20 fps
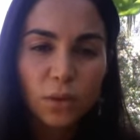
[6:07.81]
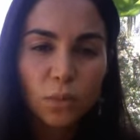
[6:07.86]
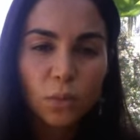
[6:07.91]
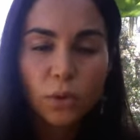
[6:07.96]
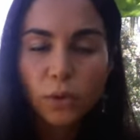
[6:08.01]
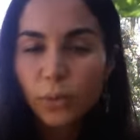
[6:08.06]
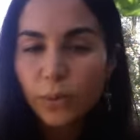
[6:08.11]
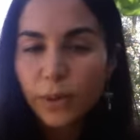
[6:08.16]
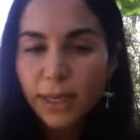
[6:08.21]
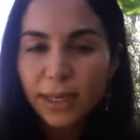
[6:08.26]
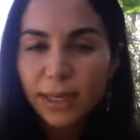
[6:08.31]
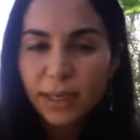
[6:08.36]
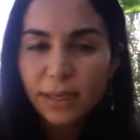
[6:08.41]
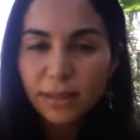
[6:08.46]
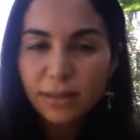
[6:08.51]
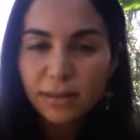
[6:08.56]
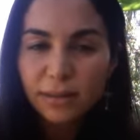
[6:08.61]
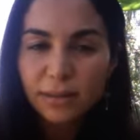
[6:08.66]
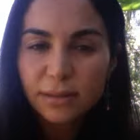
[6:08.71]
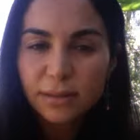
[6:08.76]
What are we
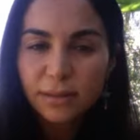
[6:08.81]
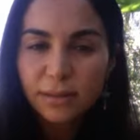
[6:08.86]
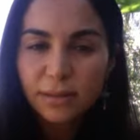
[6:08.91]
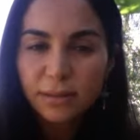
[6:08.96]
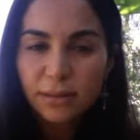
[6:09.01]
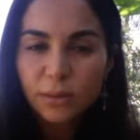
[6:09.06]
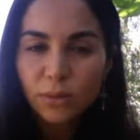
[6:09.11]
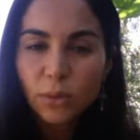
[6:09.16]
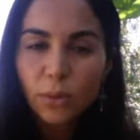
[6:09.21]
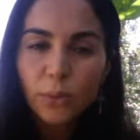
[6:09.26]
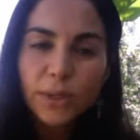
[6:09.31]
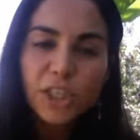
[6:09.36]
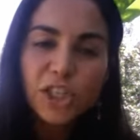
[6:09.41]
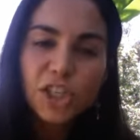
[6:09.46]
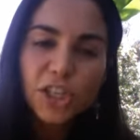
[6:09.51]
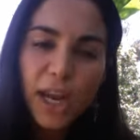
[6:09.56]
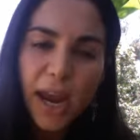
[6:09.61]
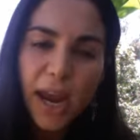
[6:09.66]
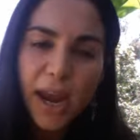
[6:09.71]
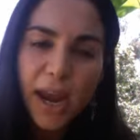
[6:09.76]

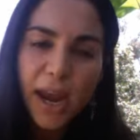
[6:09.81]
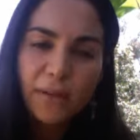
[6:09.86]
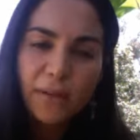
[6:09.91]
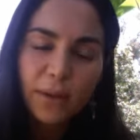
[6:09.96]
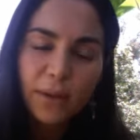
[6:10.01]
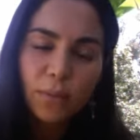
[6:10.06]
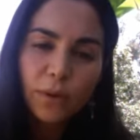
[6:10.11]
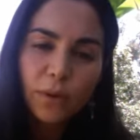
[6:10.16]
sharing?